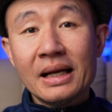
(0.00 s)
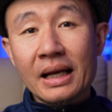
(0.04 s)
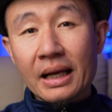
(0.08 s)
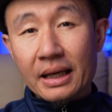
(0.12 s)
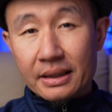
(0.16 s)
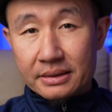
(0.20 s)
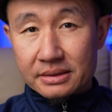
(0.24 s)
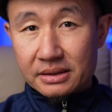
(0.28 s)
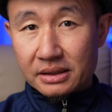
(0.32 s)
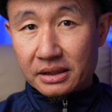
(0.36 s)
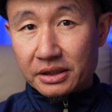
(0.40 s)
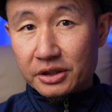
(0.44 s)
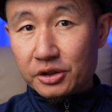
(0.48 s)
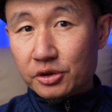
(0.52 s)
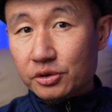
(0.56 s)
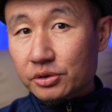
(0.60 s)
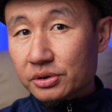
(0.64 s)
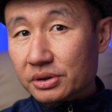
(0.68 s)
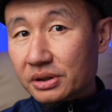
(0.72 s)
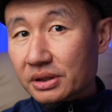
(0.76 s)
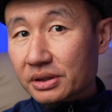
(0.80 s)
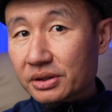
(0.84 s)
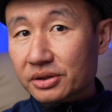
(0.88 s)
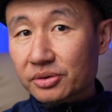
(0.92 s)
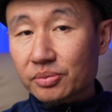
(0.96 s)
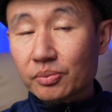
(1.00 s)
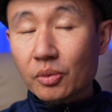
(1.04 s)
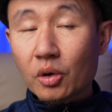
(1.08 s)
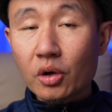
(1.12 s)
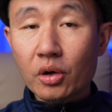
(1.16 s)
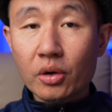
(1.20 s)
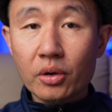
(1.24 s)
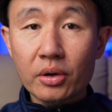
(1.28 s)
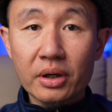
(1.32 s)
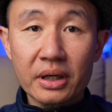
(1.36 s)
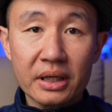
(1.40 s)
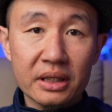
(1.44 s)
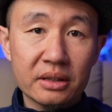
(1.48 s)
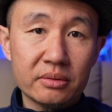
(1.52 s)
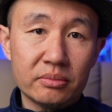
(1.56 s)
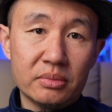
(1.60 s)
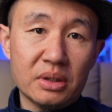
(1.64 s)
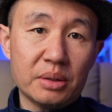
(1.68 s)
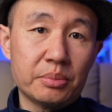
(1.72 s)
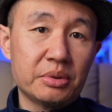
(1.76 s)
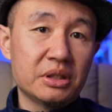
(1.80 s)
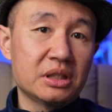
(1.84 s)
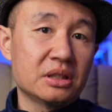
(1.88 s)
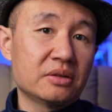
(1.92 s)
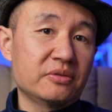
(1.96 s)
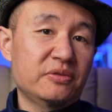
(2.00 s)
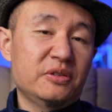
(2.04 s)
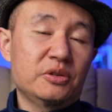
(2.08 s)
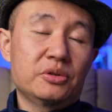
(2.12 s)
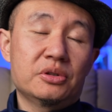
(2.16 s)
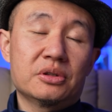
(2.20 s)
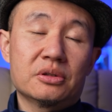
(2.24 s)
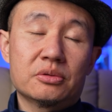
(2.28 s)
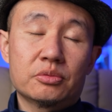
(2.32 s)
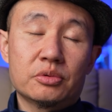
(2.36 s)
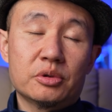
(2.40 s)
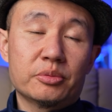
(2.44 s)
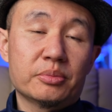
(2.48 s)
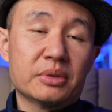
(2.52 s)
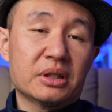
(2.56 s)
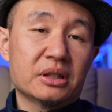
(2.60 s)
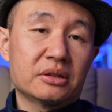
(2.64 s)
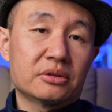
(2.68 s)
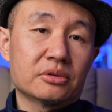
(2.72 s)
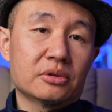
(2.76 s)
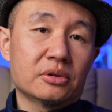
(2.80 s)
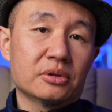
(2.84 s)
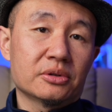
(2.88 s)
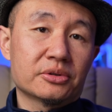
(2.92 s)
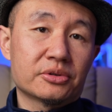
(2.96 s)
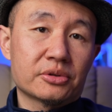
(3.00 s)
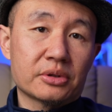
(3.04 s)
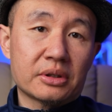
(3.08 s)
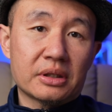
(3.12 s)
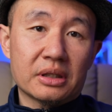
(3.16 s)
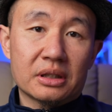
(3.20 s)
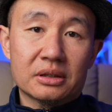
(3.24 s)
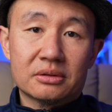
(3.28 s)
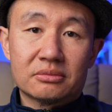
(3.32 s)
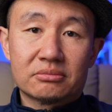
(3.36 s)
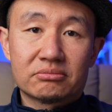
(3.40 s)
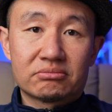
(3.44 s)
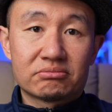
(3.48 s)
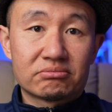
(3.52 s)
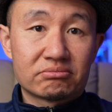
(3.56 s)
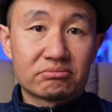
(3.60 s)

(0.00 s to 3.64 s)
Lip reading: as I use this more, and maybe in future we might also get